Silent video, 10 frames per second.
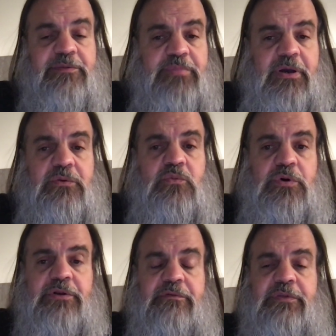But
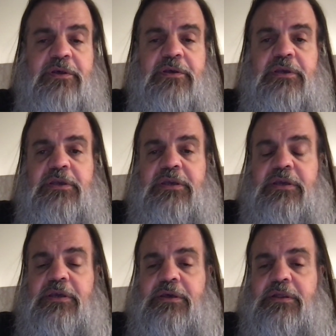one of the
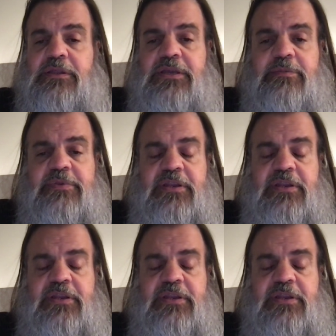themes